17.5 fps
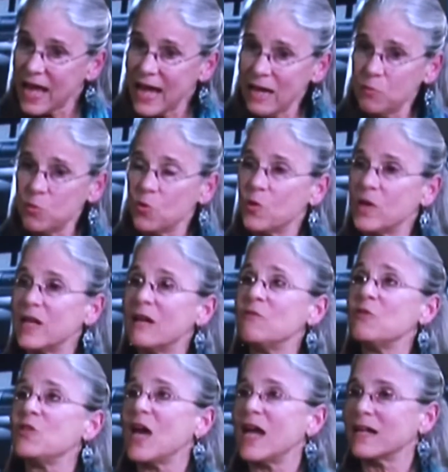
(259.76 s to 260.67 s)
able,
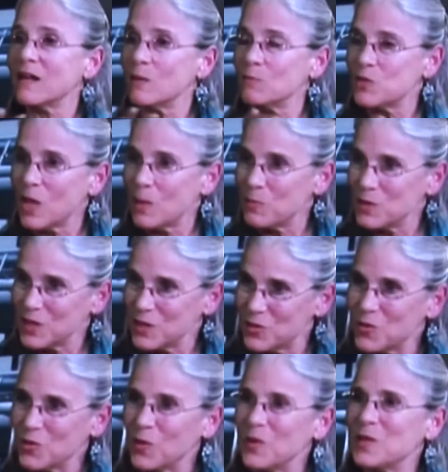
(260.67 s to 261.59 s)
whenever that comes up in the
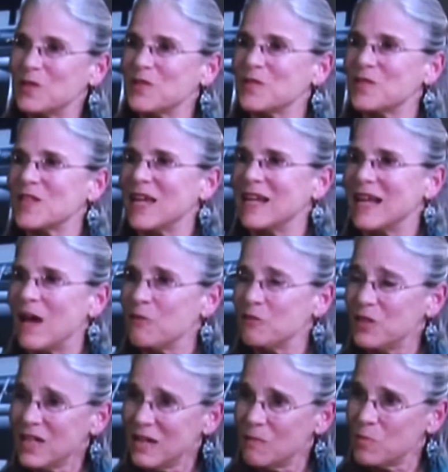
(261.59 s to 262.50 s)
story, to say, now
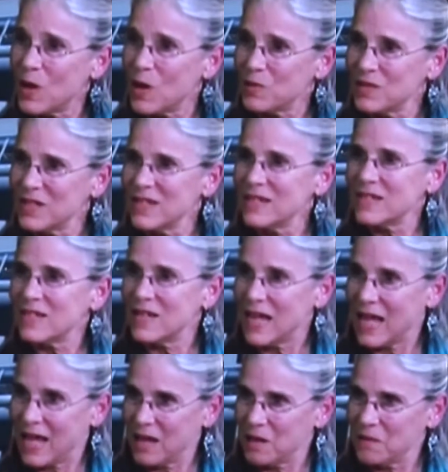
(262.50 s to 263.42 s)
think about
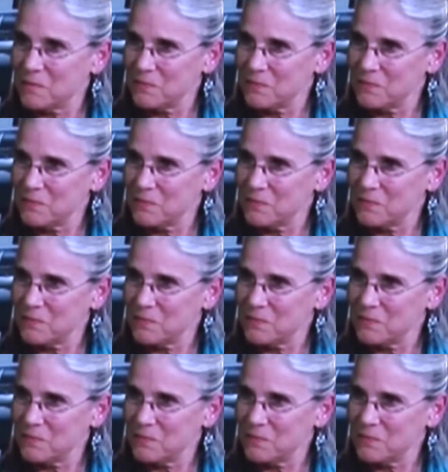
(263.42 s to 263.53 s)
today.